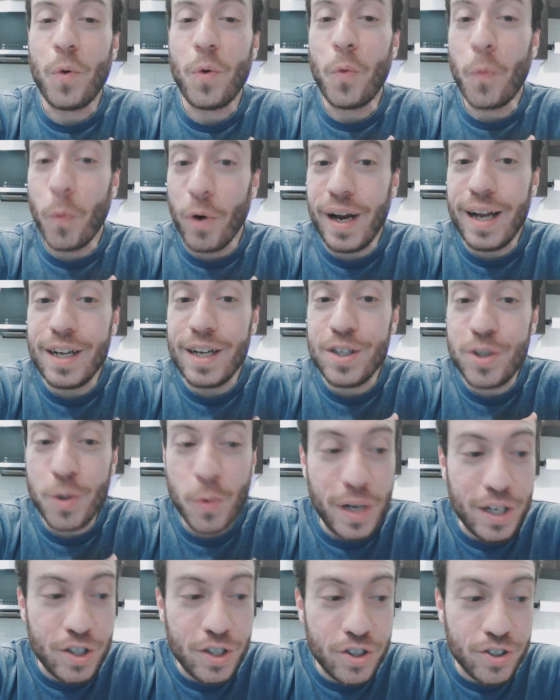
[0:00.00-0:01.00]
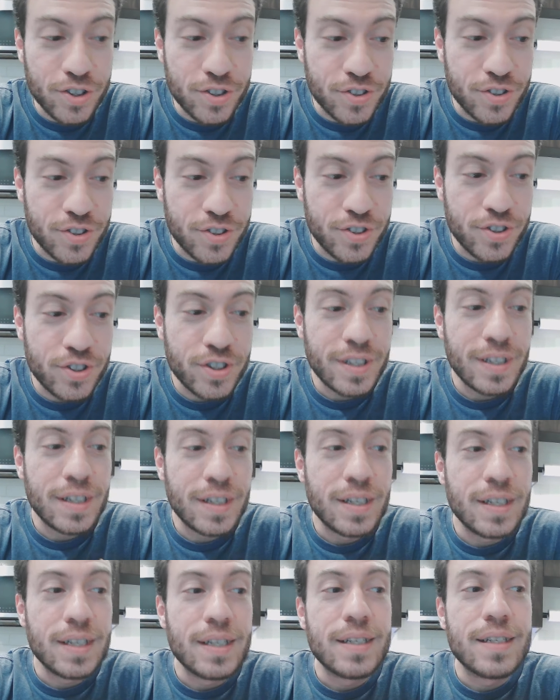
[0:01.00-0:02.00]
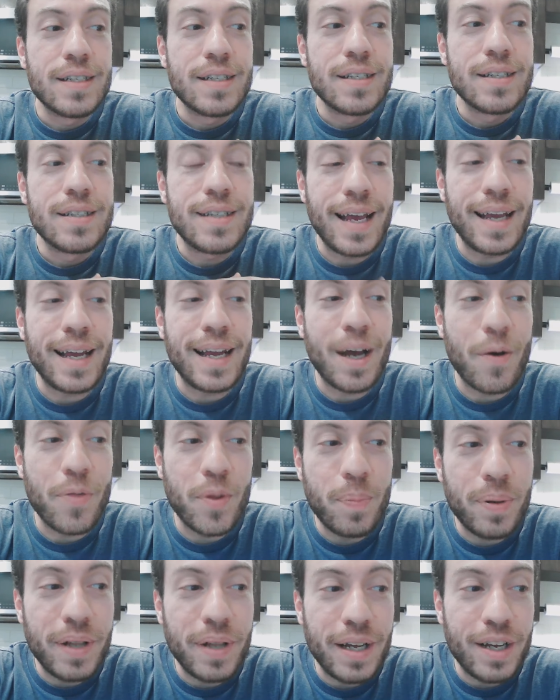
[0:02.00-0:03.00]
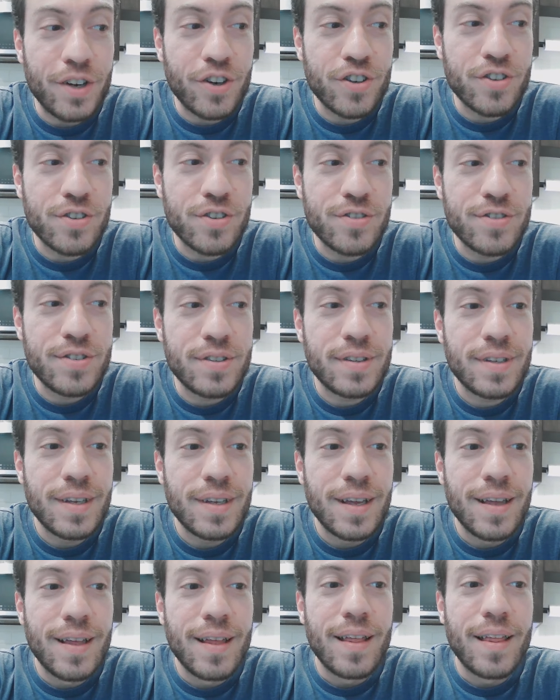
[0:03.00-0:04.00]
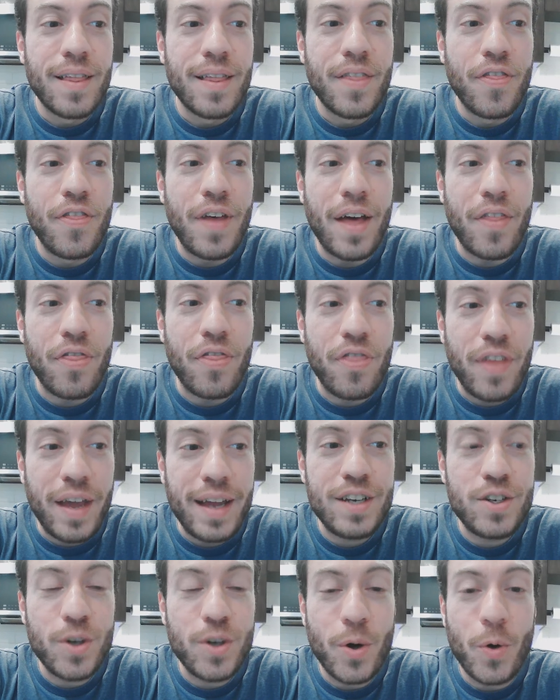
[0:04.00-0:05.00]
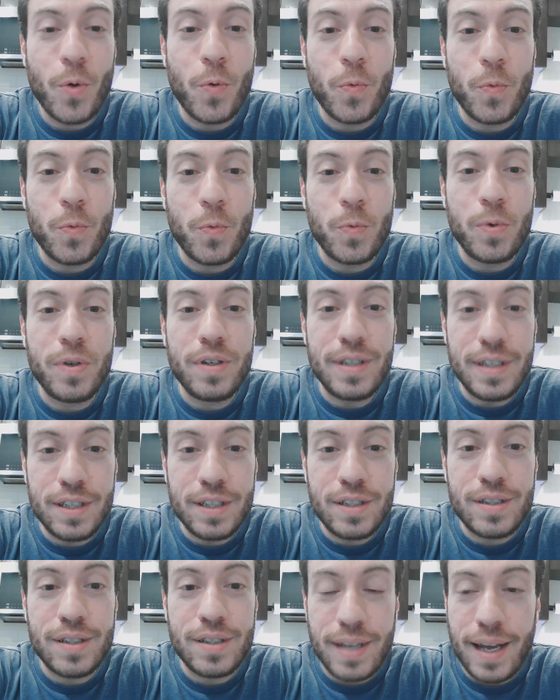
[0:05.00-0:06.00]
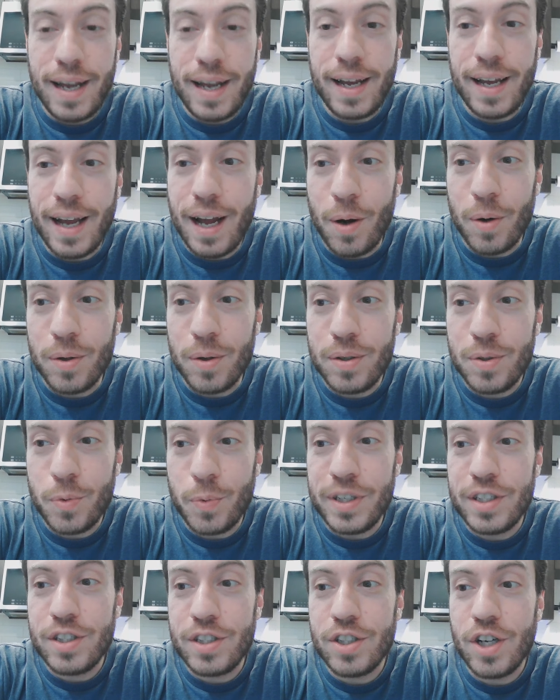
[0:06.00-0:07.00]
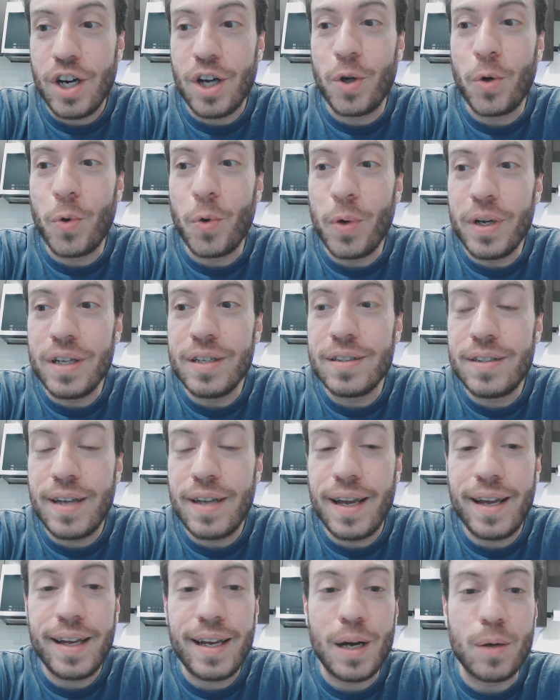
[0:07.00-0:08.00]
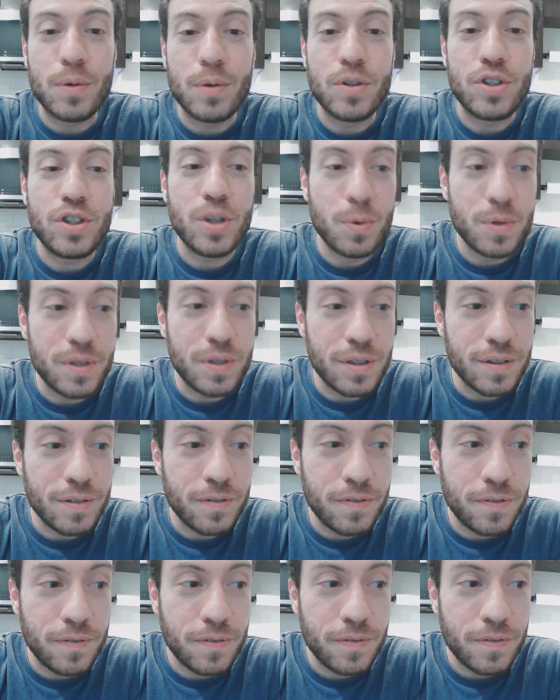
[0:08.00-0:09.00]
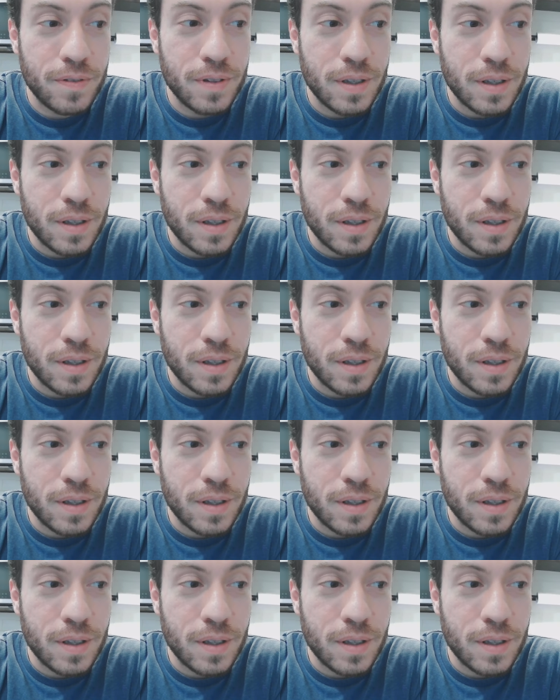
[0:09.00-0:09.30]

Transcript: where HOHs take out the players that they don't need to take out. We saw Quinn take out Joseph.